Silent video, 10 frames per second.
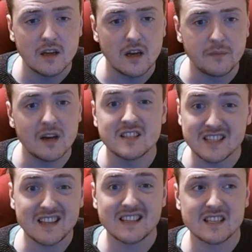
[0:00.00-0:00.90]
I
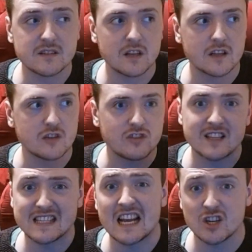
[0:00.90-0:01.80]
see this as like a
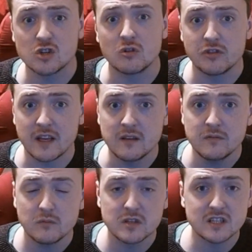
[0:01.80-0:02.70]
transactional thing,
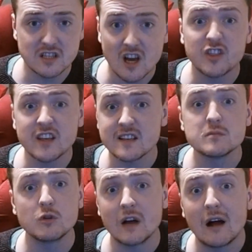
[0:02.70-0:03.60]
which I think
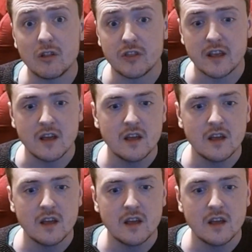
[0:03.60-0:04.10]
is more healthy.